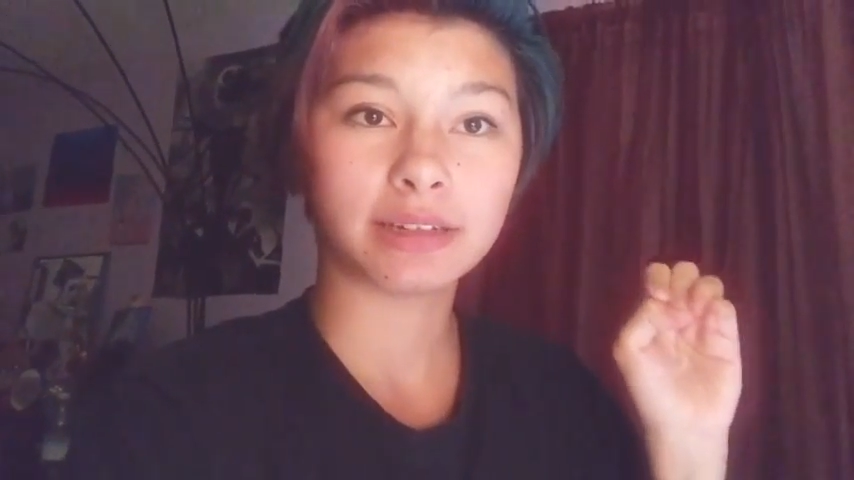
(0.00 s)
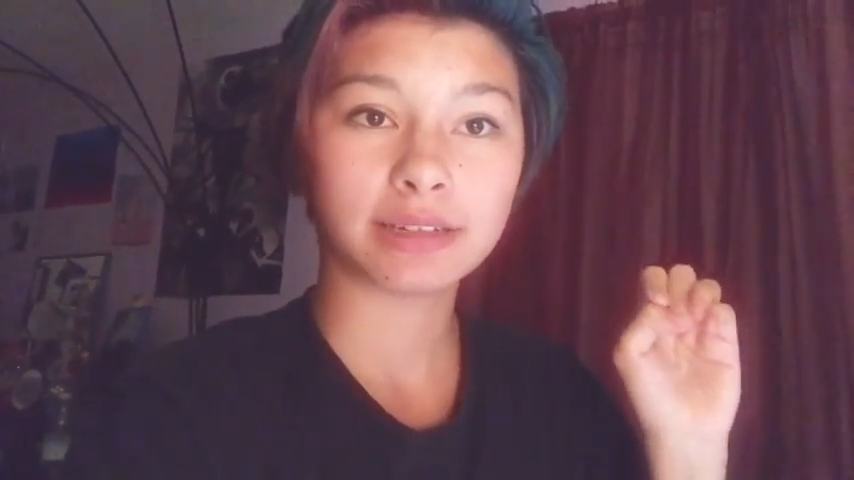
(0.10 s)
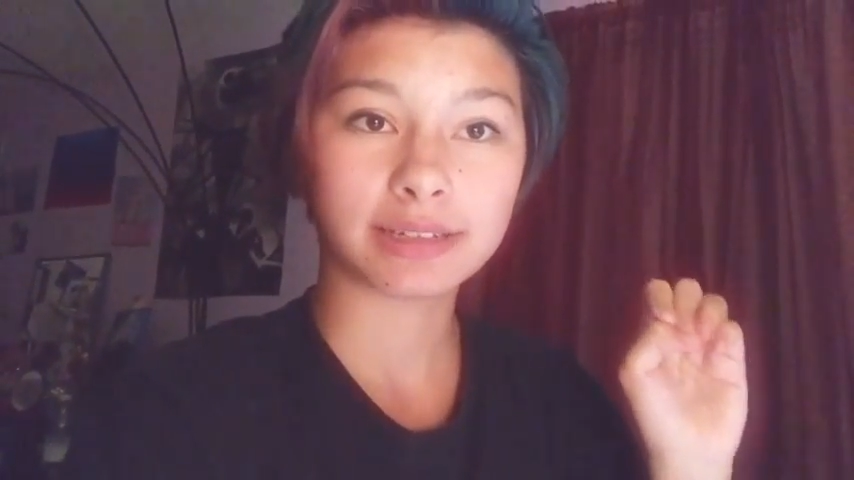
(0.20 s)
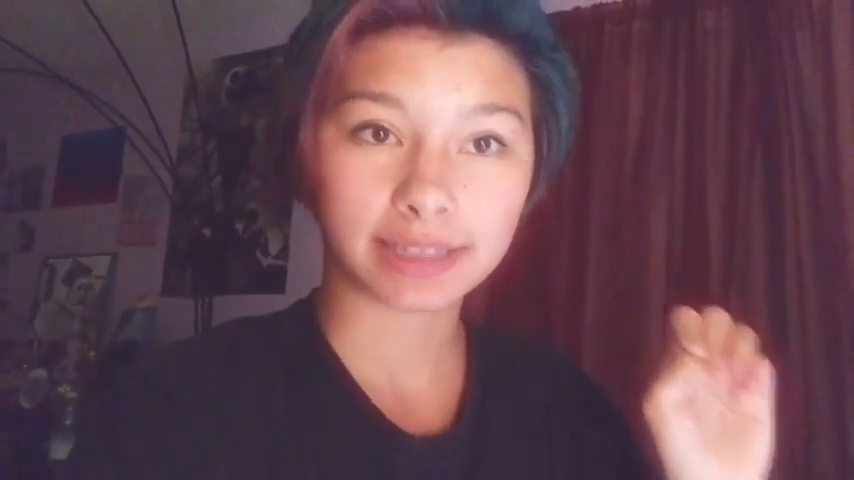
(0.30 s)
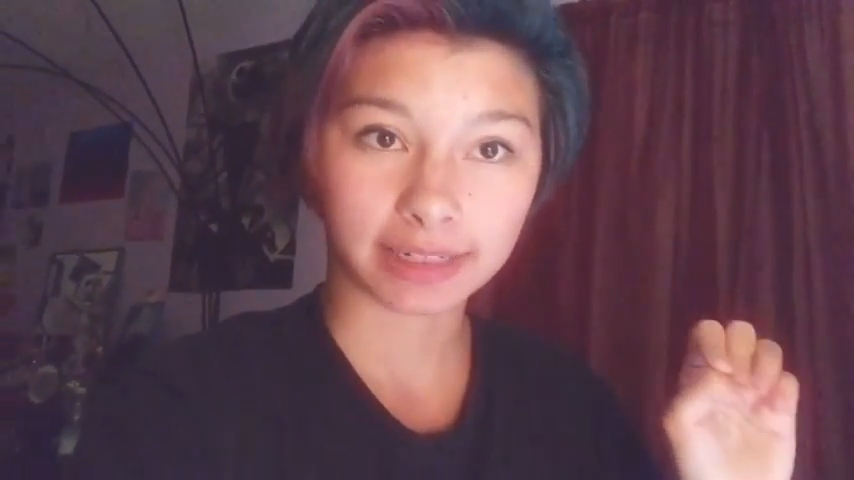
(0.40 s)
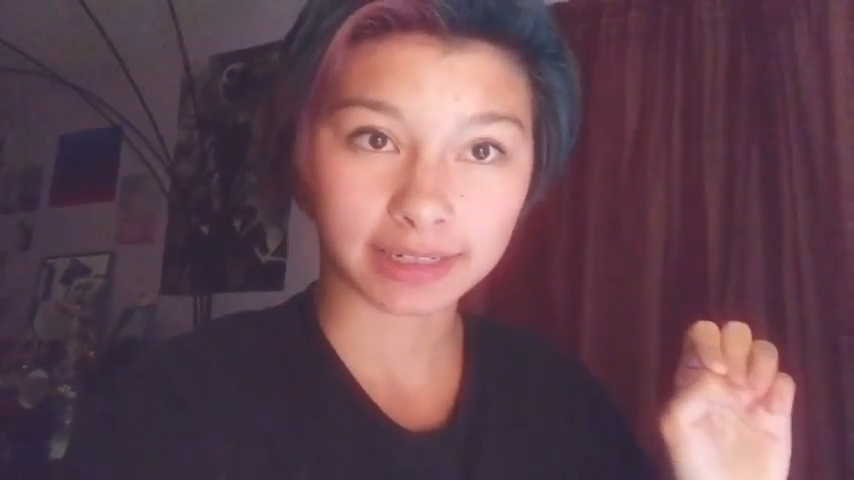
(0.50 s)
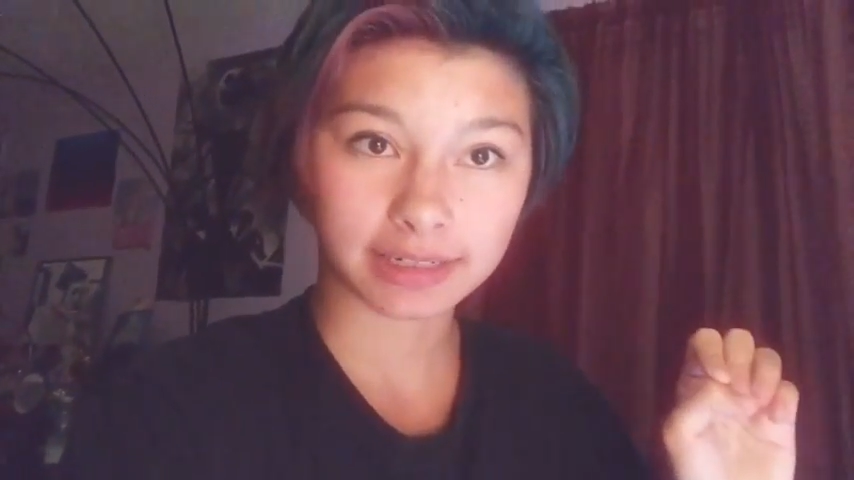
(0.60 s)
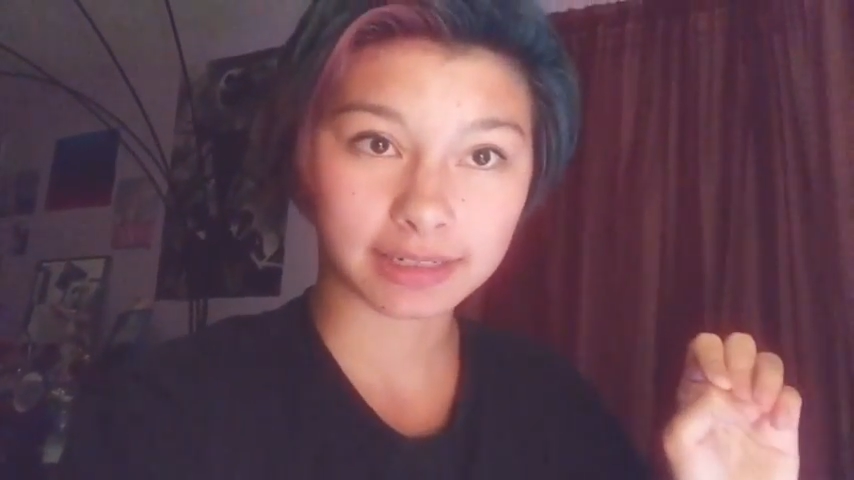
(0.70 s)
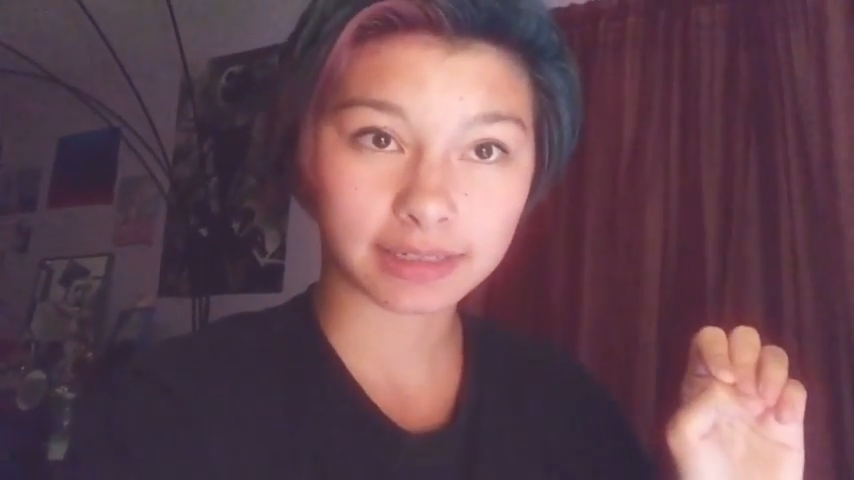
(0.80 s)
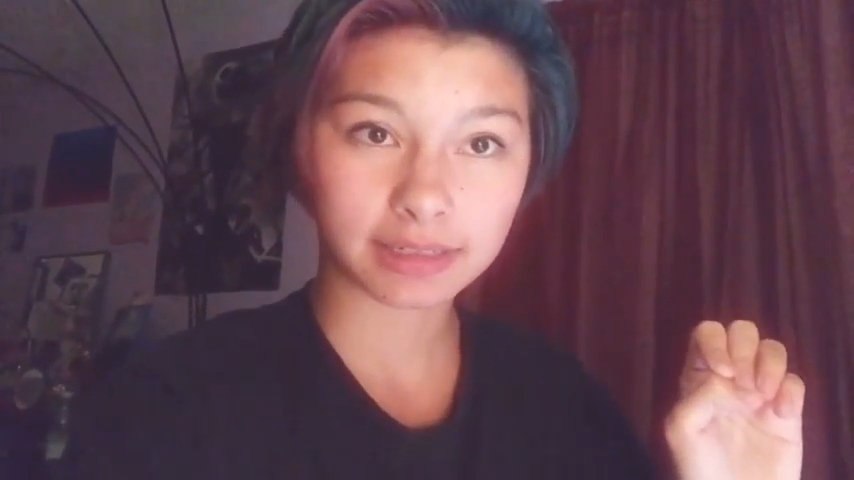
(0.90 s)

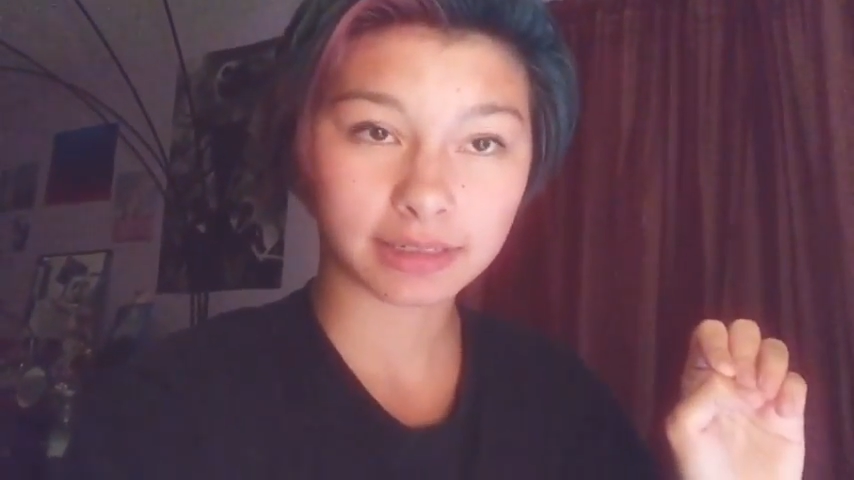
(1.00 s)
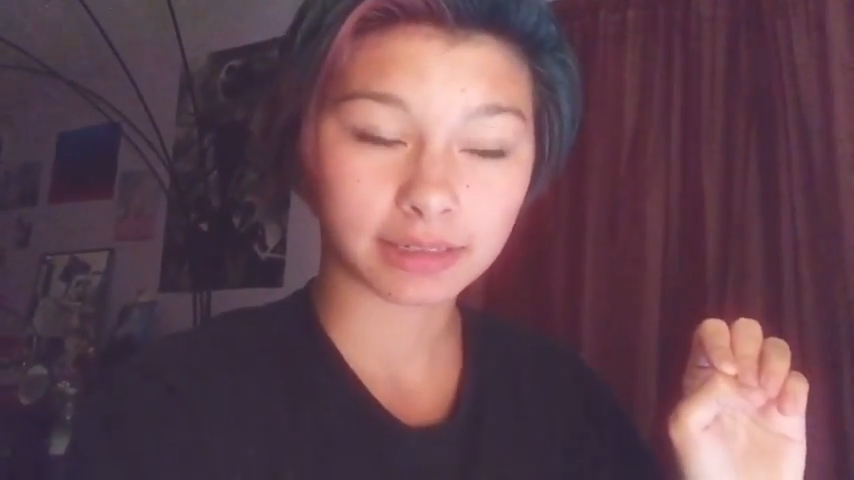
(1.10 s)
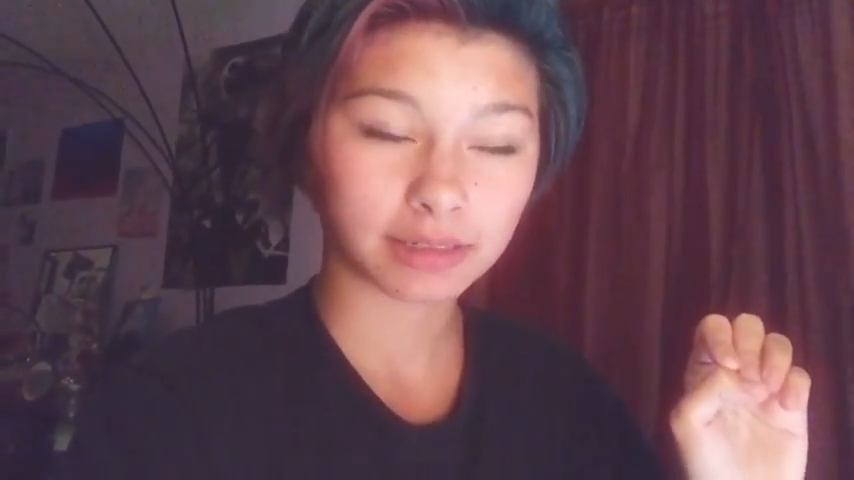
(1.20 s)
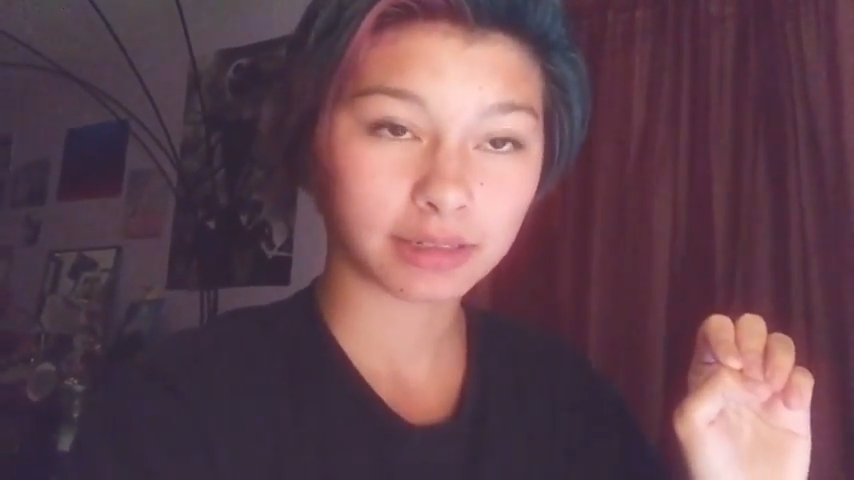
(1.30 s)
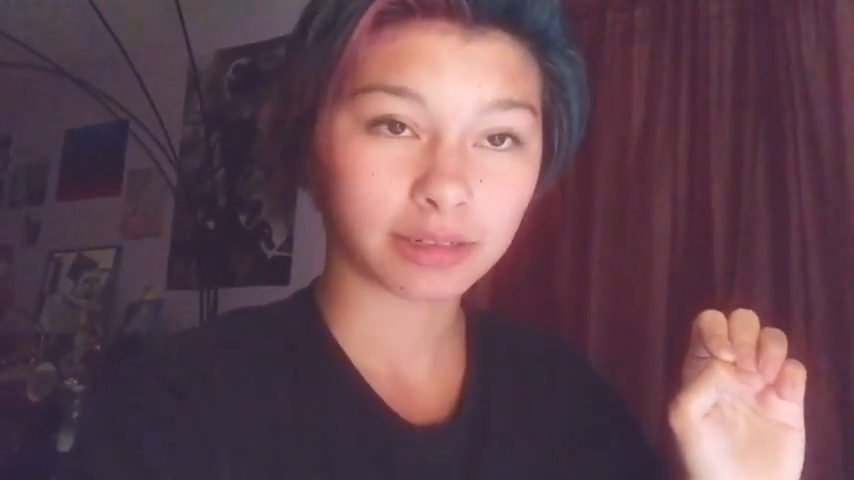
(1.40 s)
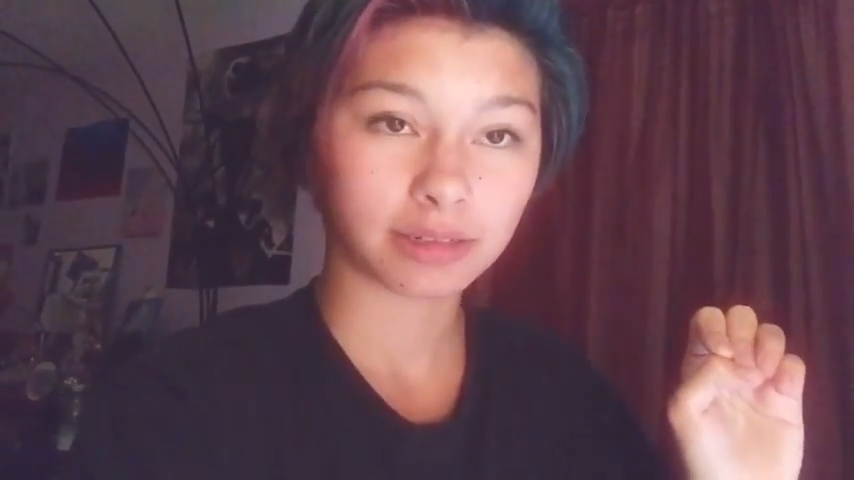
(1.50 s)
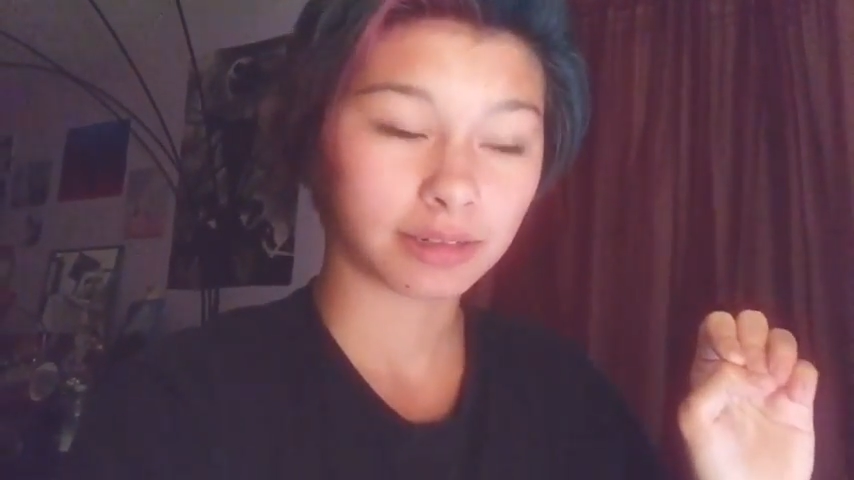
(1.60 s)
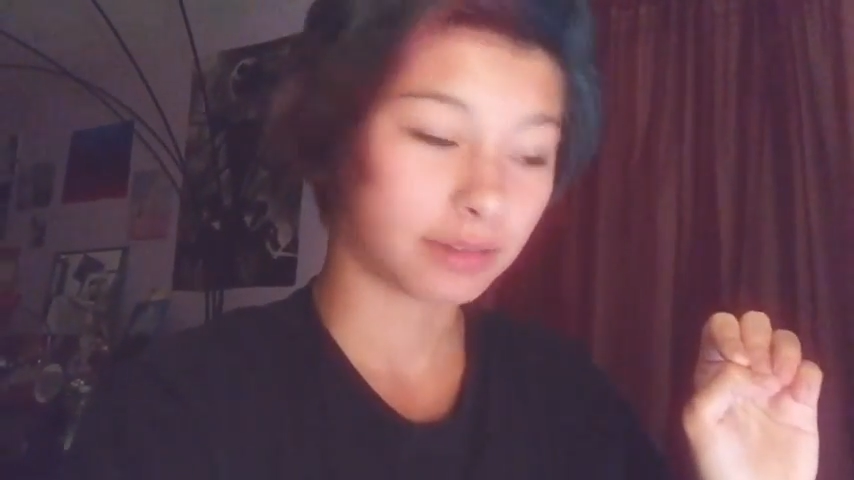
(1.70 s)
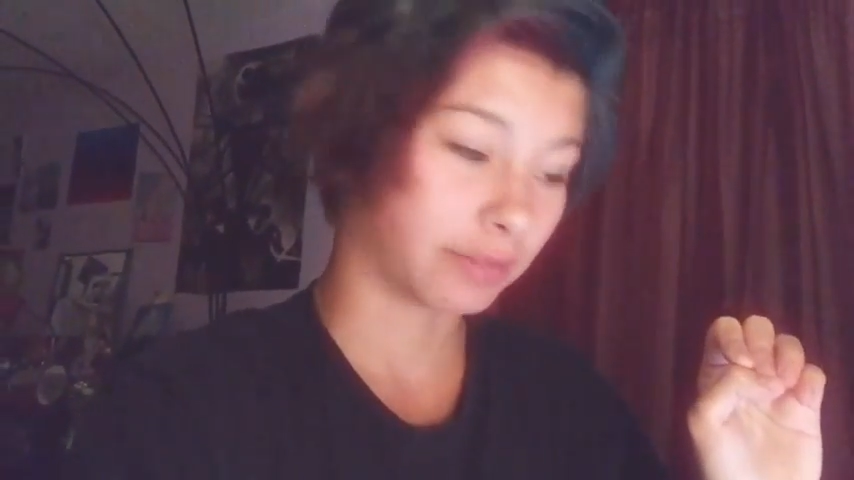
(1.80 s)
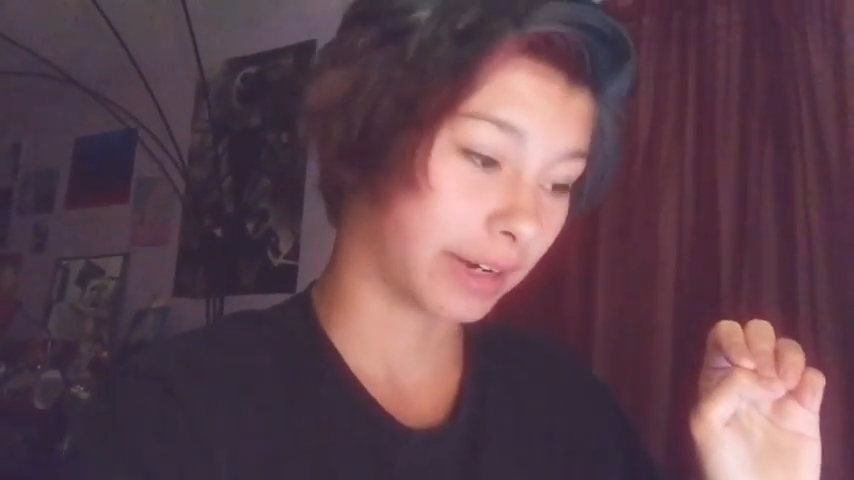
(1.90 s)
cis,
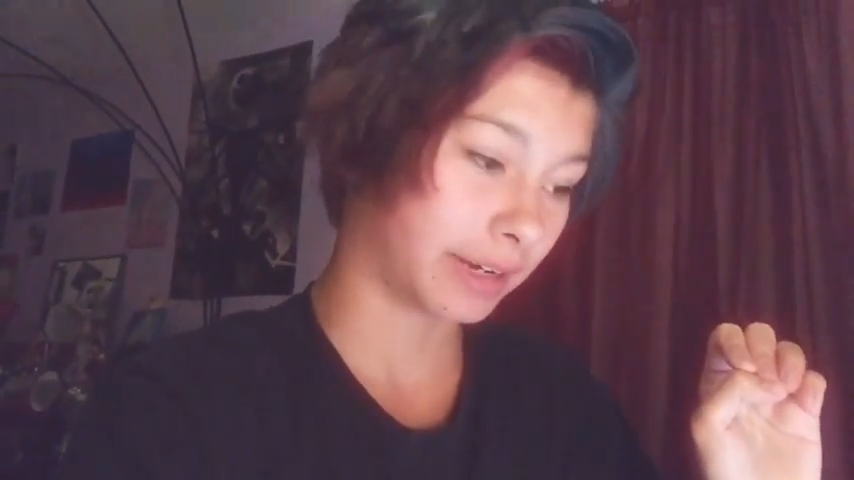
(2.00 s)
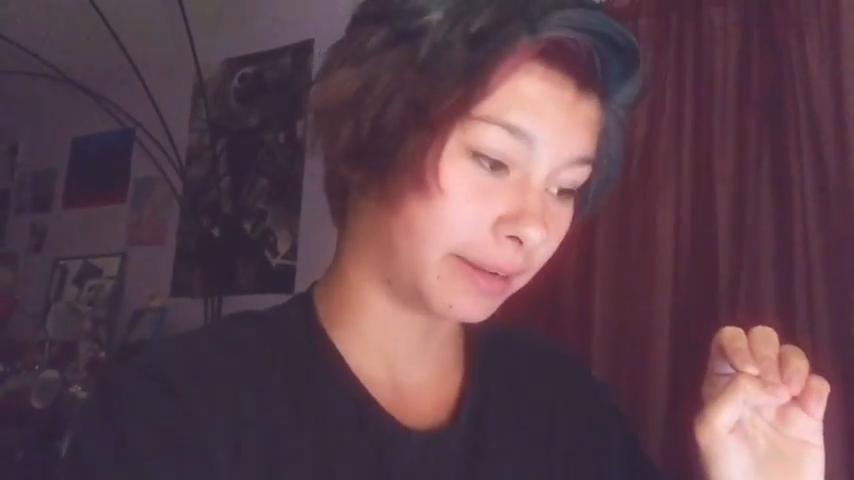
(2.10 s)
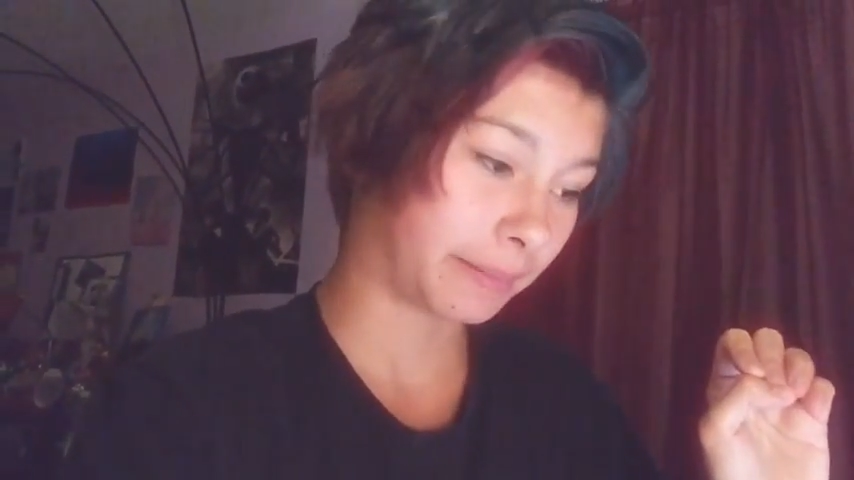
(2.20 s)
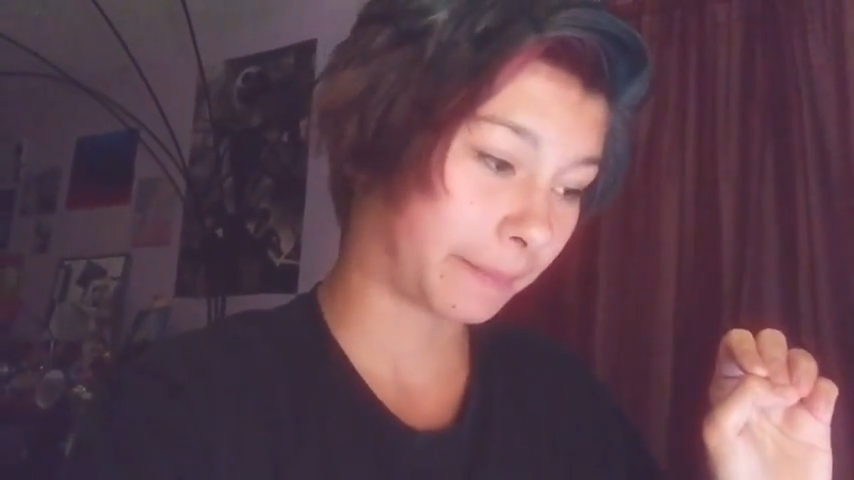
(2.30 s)
right?